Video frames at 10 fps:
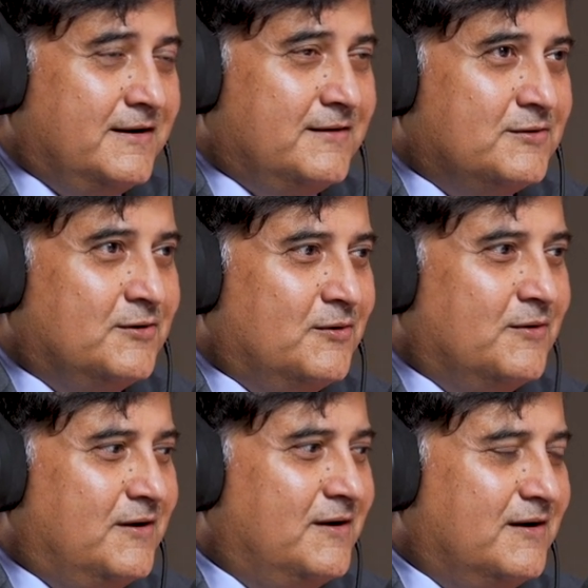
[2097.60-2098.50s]
Right?
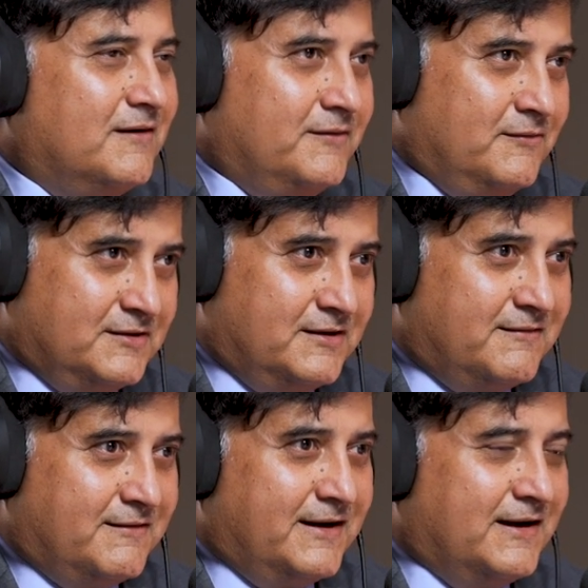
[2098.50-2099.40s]
So you said
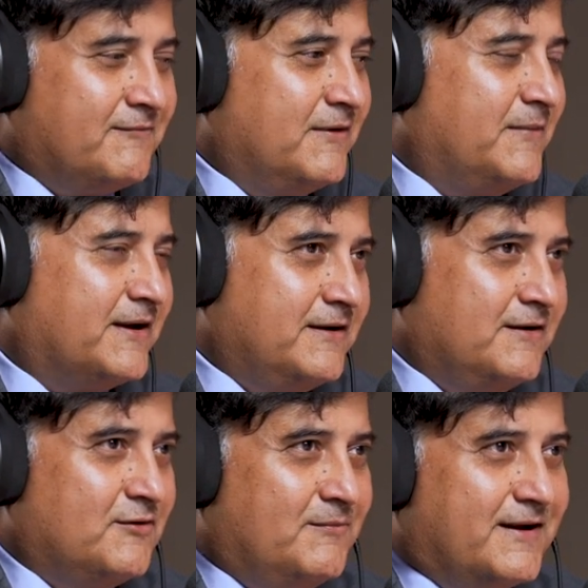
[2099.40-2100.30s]
it right. Like when my
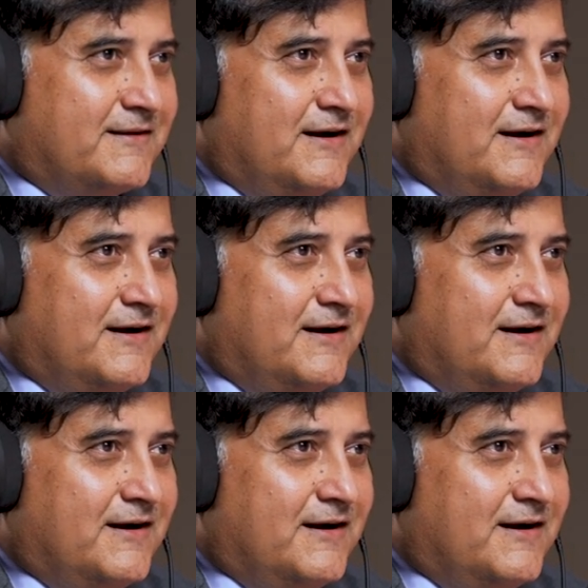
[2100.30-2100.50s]
kids or my